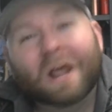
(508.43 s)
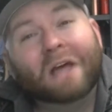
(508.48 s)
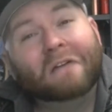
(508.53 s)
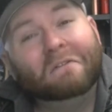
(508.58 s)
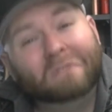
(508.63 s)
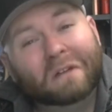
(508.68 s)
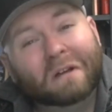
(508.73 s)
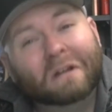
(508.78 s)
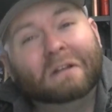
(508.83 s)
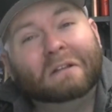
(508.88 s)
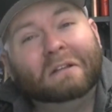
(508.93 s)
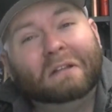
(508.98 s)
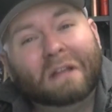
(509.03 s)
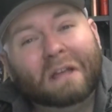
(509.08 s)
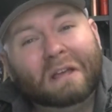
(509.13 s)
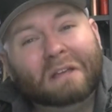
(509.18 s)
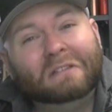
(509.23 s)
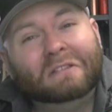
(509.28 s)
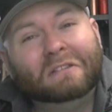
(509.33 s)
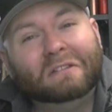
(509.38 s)
I fucking
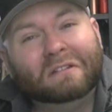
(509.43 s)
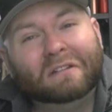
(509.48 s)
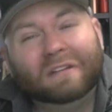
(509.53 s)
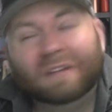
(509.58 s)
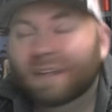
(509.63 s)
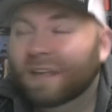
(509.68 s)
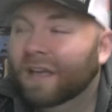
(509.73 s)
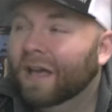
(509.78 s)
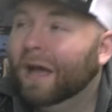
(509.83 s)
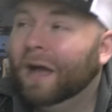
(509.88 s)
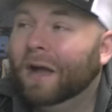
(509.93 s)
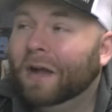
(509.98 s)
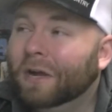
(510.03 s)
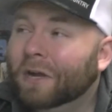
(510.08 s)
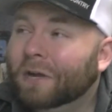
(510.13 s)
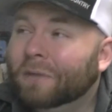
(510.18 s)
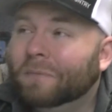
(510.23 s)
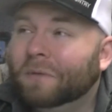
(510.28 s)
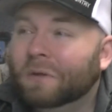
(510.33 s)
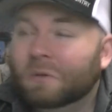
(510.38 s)
likes it. I'm
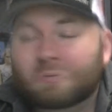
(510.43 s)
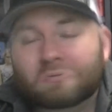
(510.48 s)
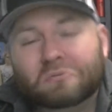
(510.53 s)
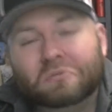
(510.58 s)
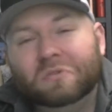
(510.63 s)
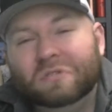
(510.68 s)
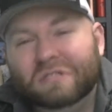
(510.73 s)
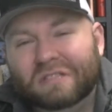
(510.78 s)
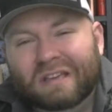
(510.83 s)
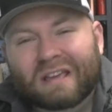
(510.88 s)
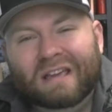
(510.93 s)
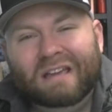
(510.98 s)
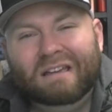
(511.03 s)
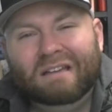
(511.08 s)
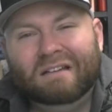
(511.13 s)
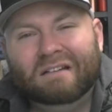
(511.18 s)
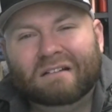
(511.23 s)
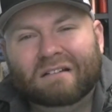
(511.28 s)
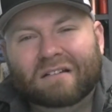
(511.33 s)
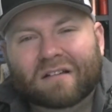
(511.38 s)
going to be,
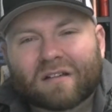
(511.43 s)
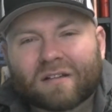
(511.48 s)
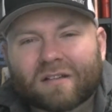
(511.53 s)
yeah.